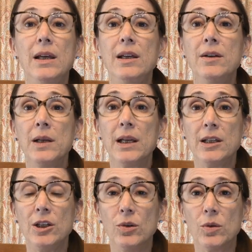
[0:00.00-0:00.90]
hearing
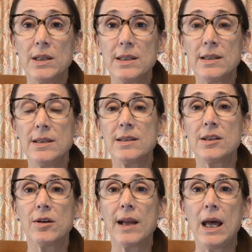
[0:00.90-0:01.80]
any noises
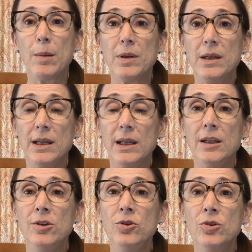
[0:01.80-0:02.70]
that are happening
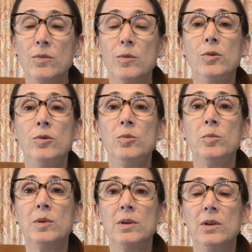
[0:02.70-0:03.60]
in your
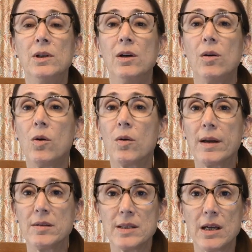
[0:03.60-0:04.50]
room or
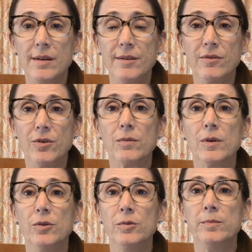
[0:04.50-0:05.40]
outside of your
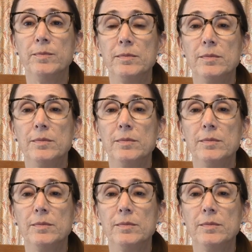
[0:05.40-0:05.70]
room.